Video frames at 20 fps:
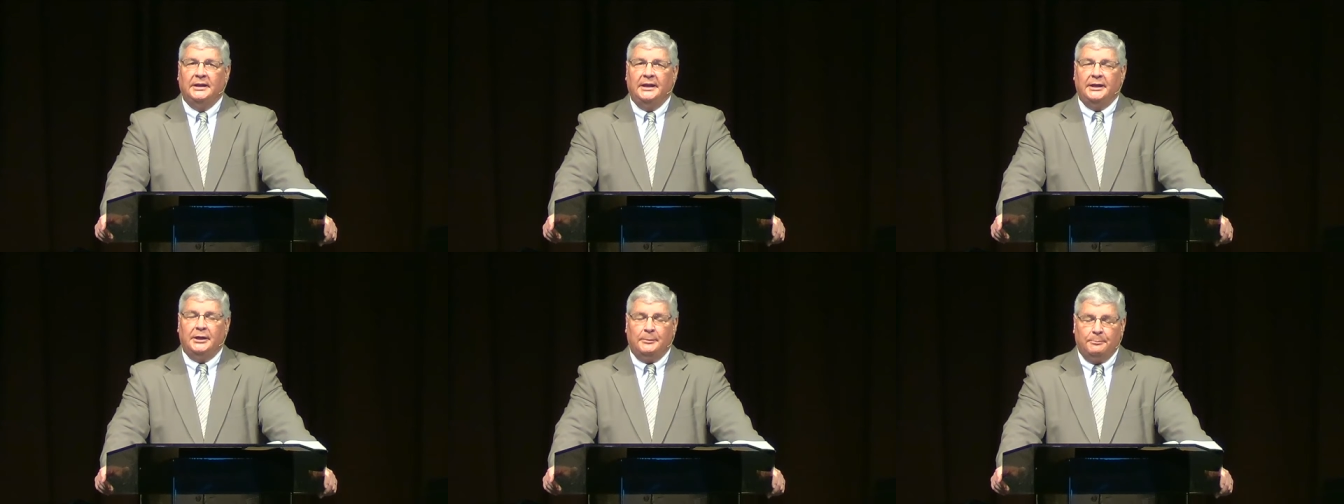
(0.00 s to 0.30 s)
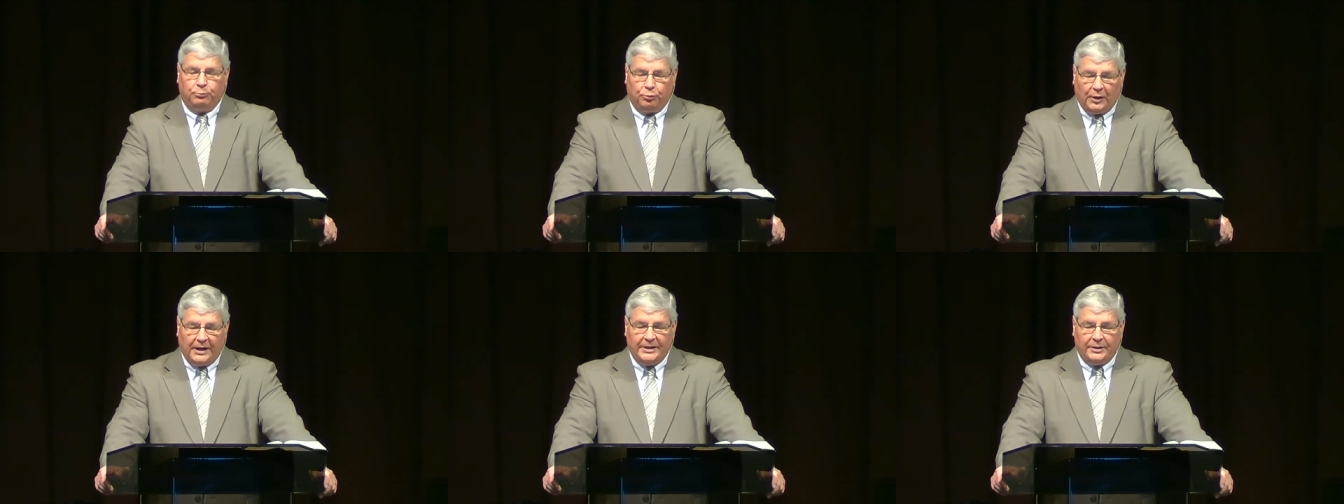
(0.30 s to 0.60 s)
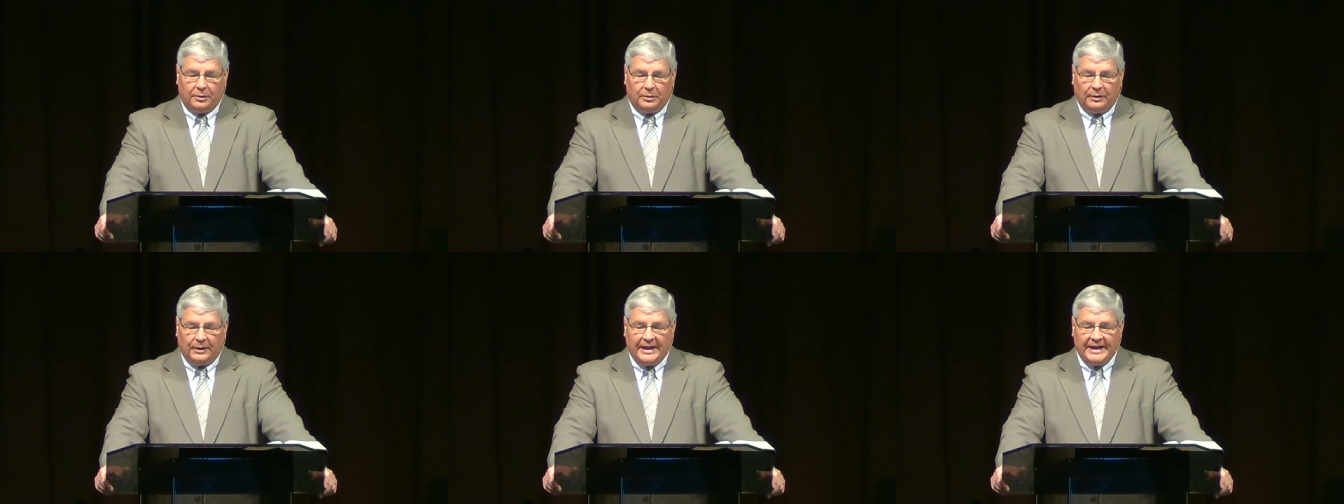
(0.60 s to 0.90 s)
and a
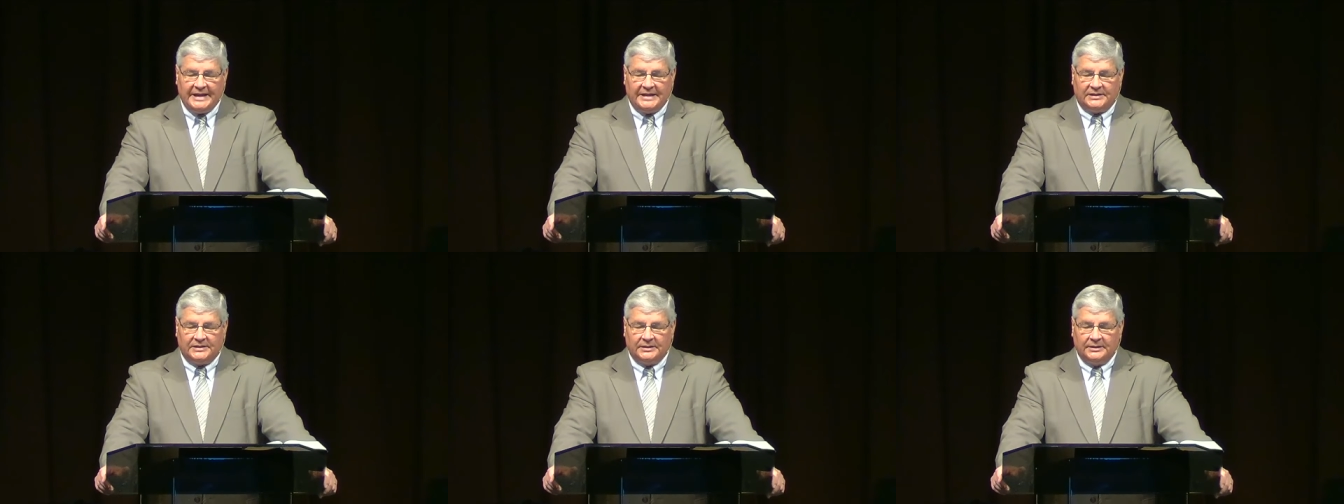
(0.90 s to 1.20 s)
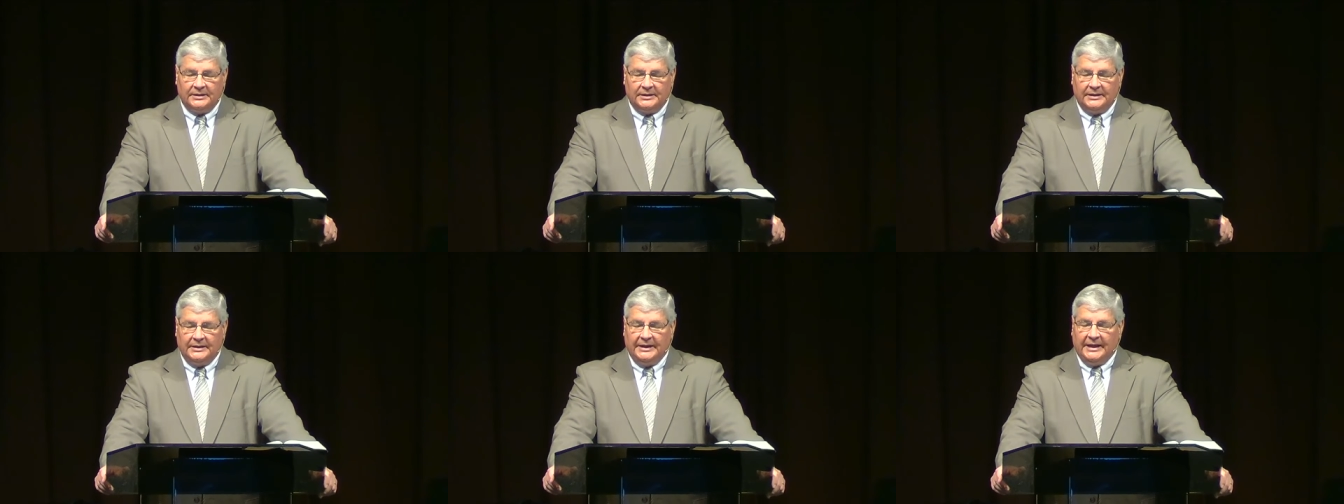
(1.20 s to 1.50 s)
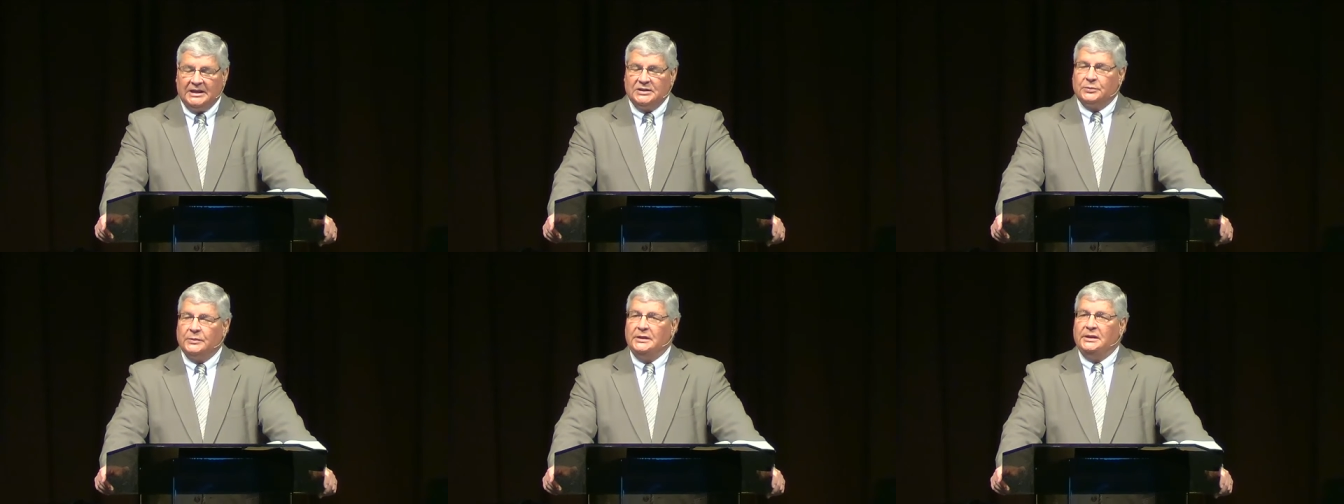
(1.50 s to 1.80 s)
brighter light
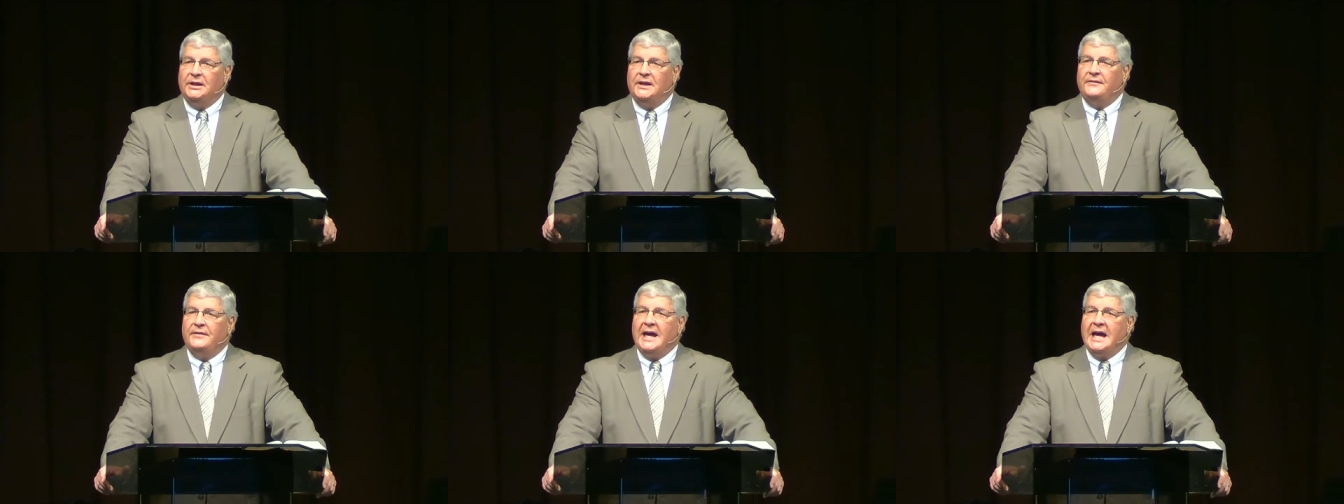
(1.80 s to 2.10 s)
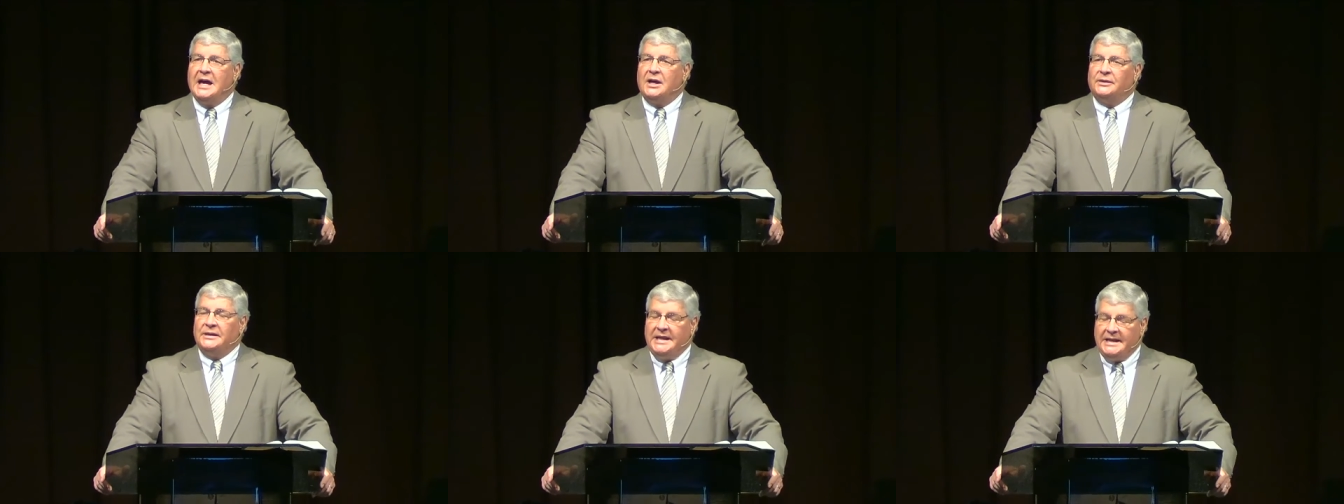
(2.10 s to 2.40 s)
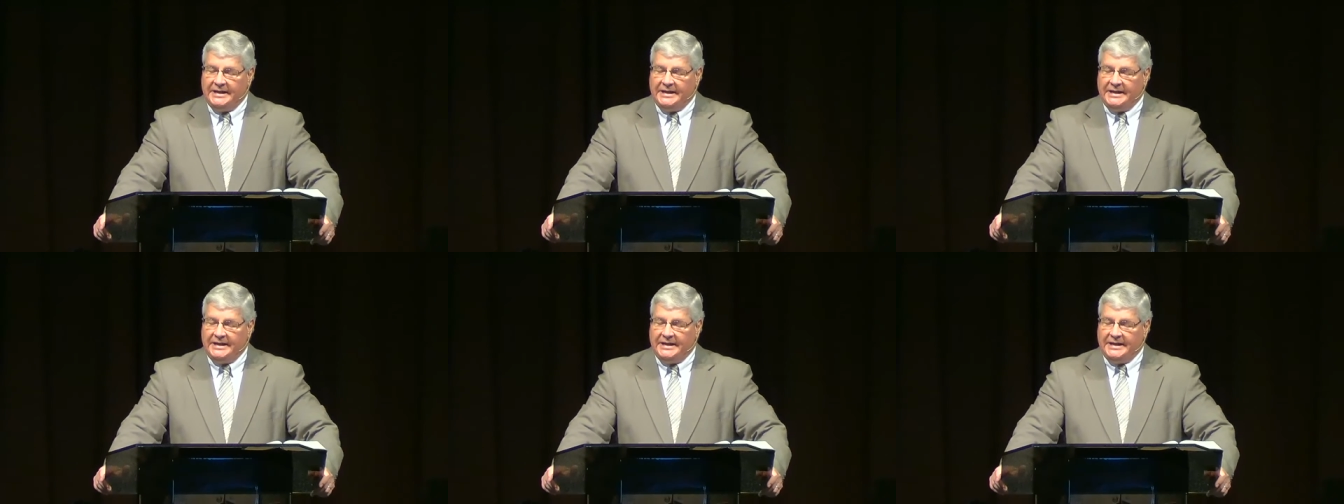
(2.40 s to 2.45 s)
as we live out